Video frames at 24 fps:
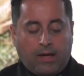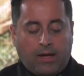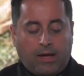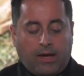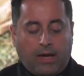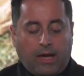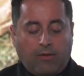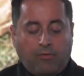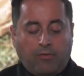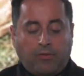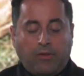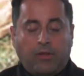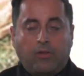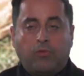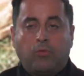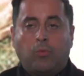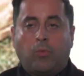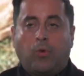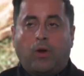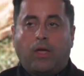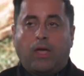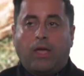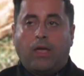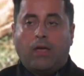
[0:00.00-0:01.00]
IFLA
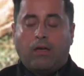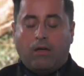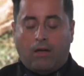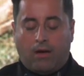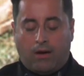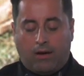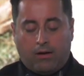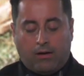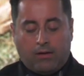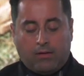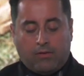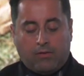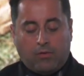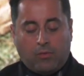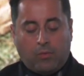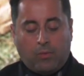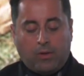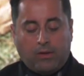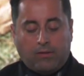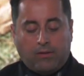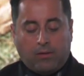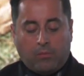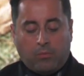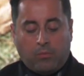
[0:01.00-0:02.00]
is working hard
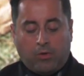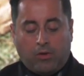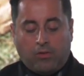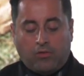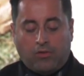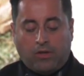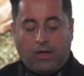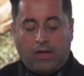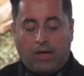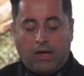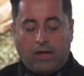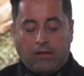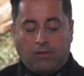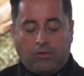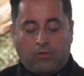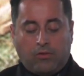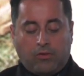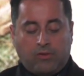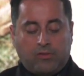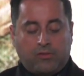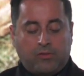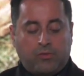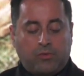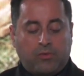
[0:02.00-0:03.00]
with emerging
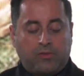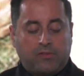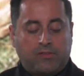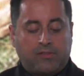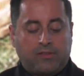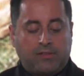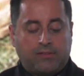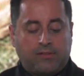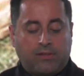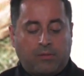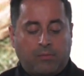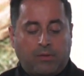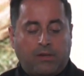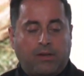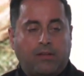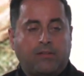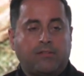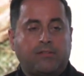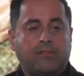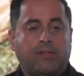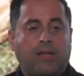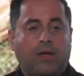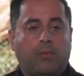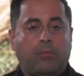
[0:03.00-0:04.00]
countries to assist them in
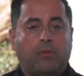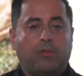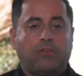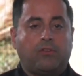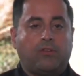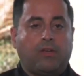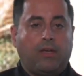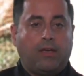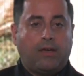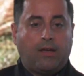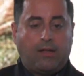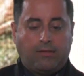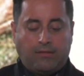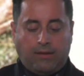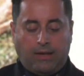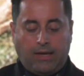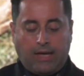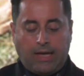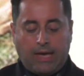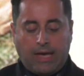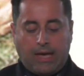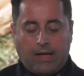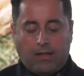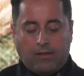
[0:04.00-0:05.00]
establishing
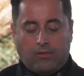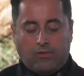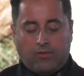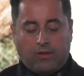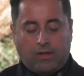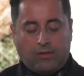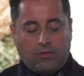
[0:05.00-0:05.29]
cutting-edge